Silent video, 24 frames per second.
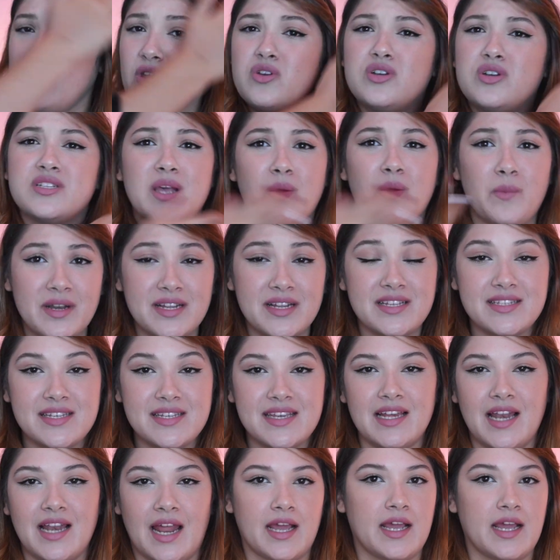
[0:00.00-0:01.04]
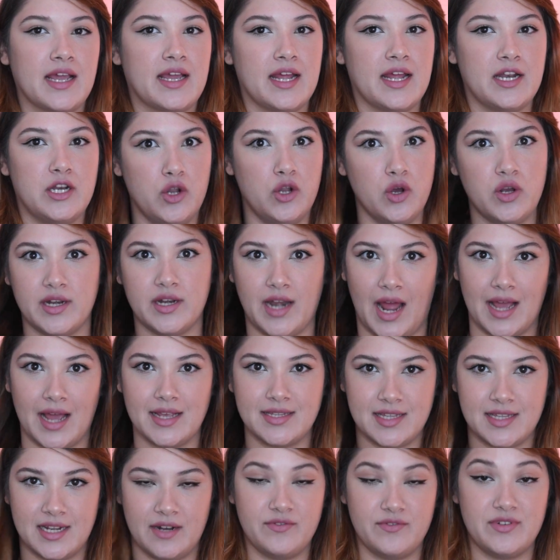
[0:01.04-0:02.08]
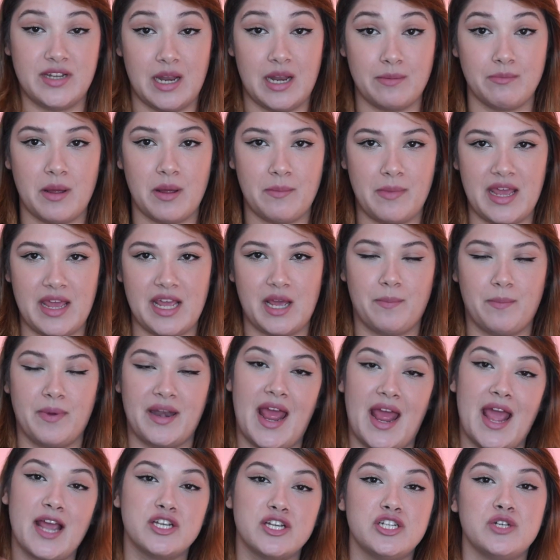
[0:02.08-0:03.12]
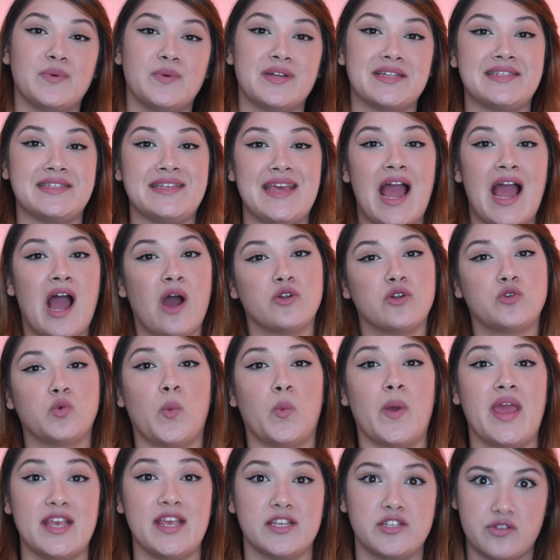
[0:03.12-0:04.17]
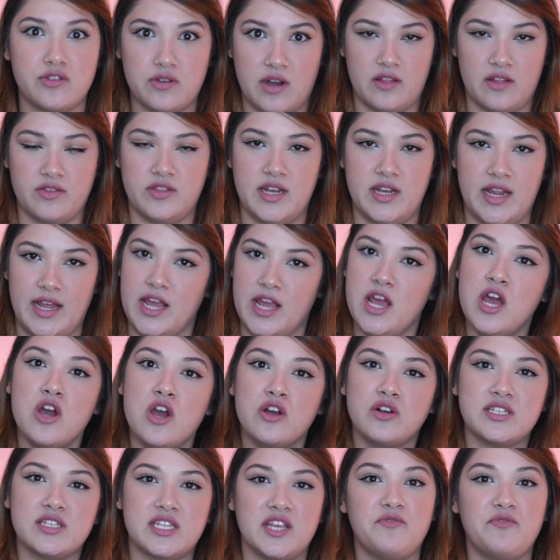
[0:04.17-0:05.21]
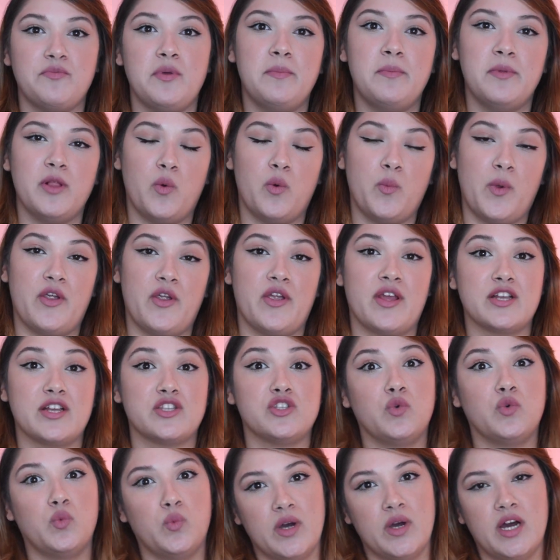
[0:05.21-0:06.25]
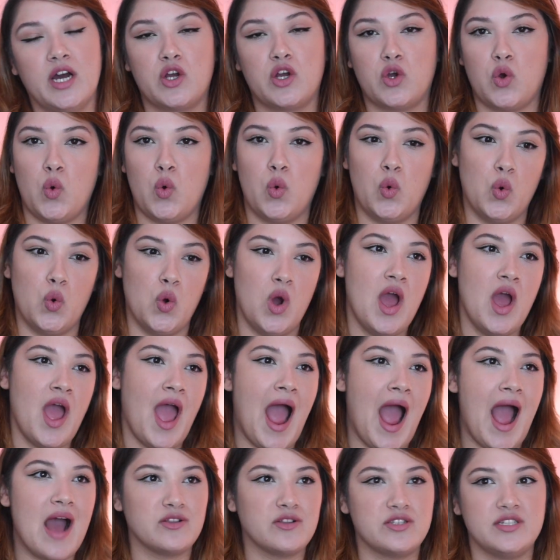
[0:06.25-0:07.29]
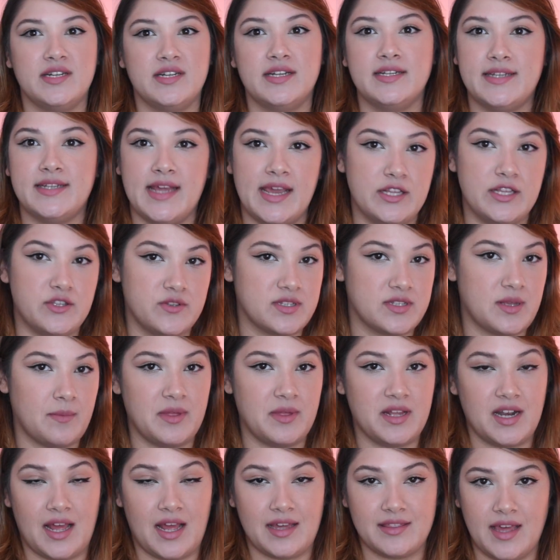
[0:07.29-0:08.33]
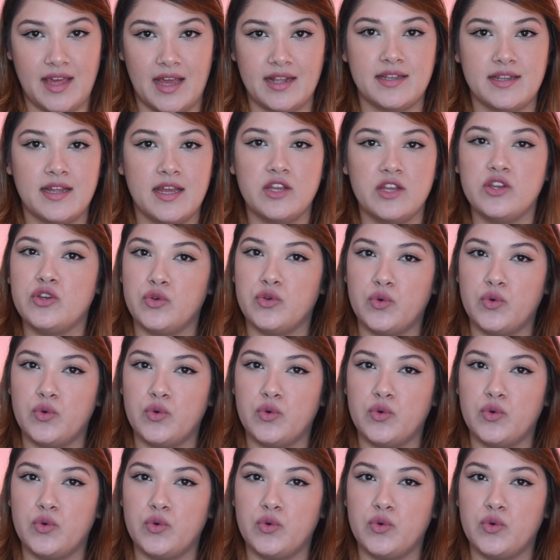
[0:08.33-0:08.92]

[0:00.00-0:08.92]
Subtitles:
because I want to see, like, it can look nice that I've done my makeup, but I actually want to see how it wears throughout the day. Because if people are wearing it to work or out on a date or something like that,